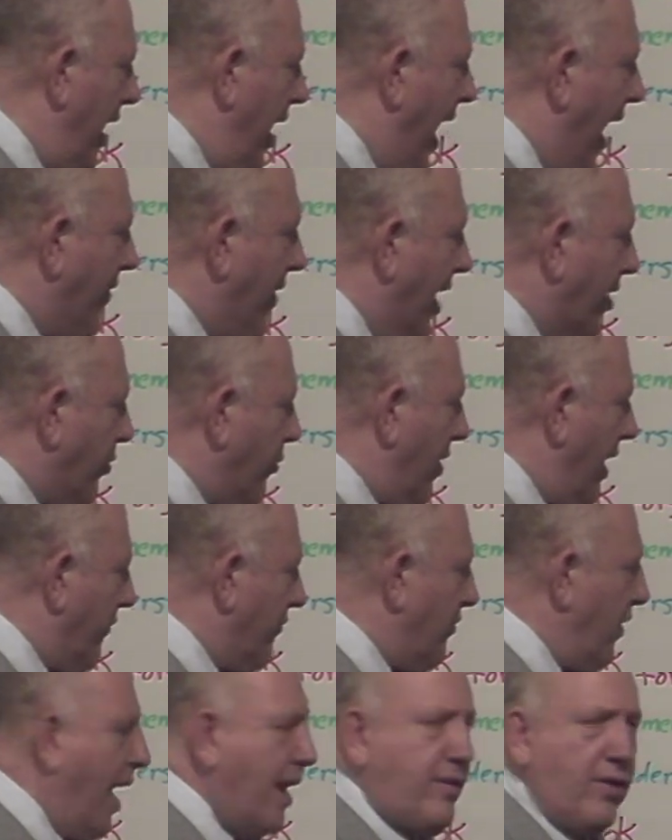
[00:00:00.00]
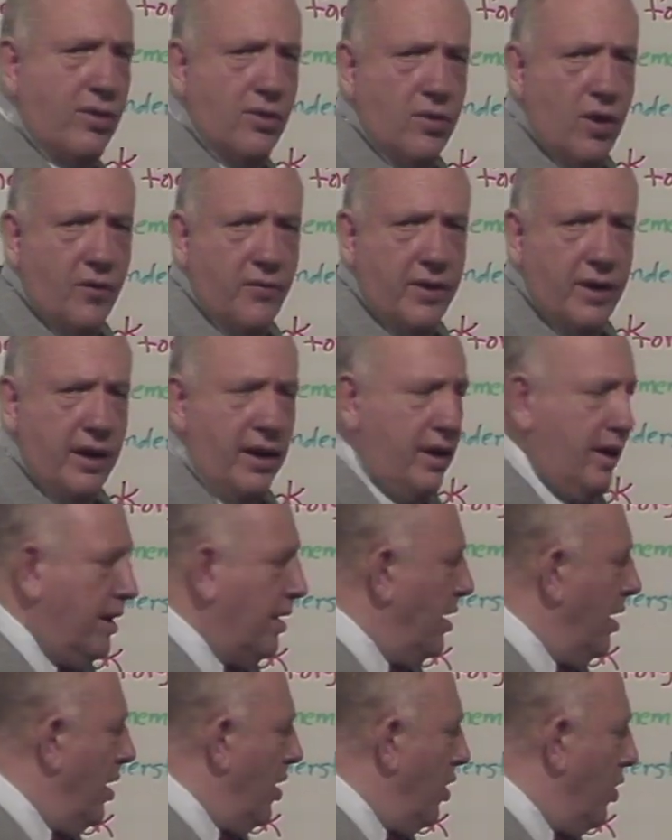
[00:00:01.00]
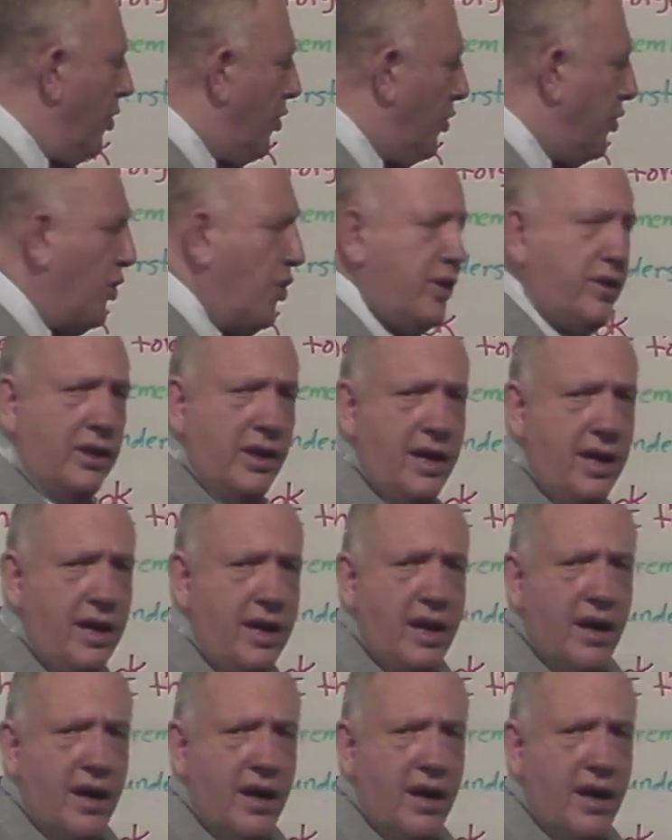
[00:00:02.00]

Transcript: and that's what I've tried to do over here. Thirdly,